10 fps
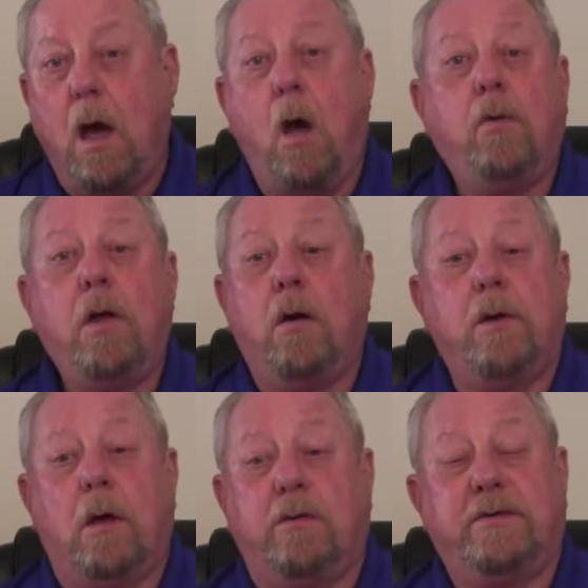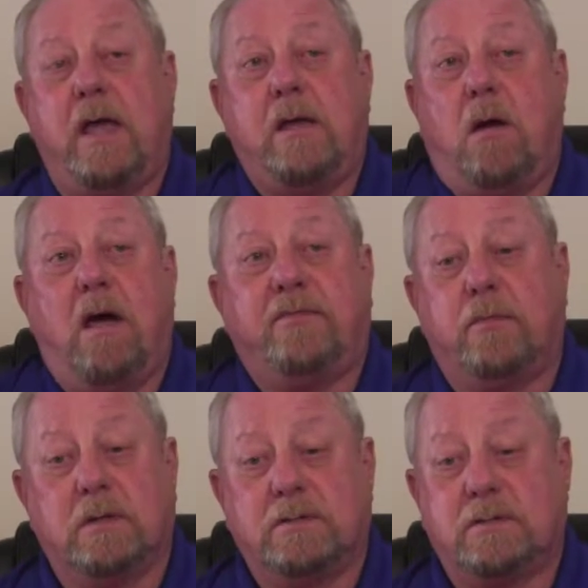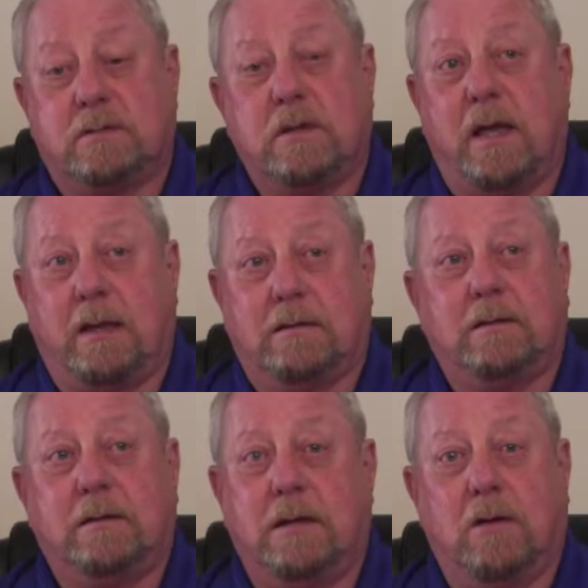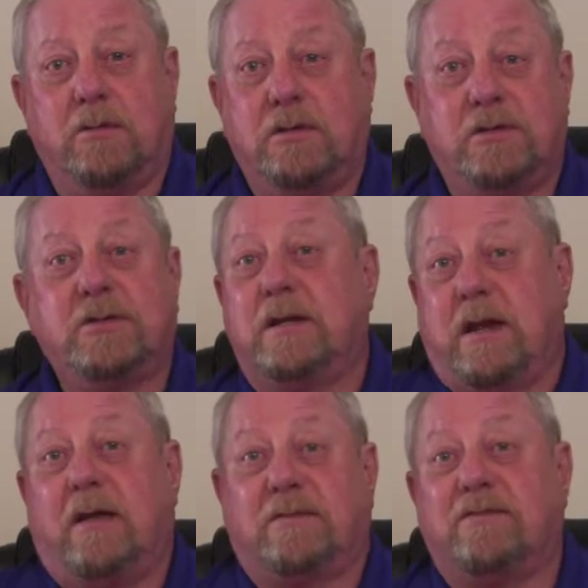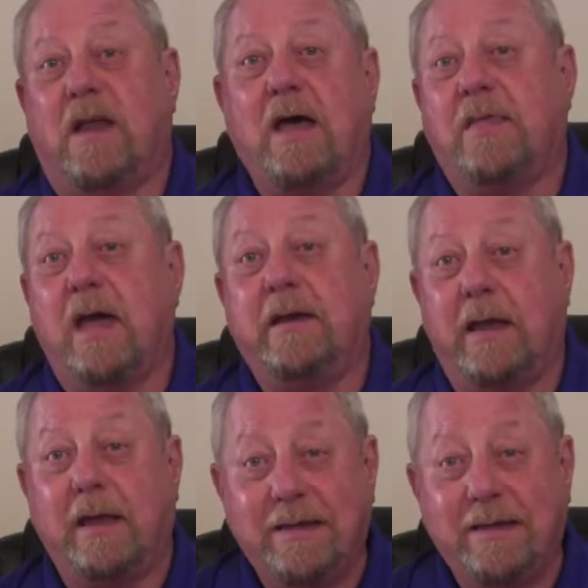Oh, no. A day off was like, you just didn't have to fly that day.